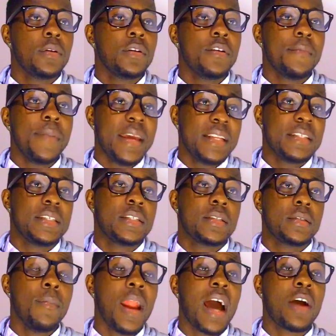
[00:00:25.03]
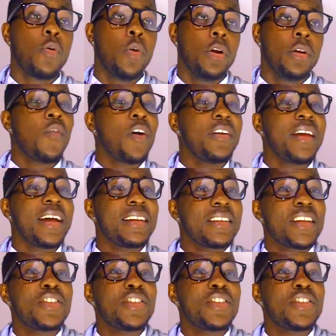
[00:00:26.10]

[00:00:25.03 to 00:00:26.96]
The Benz, the black one. The one that,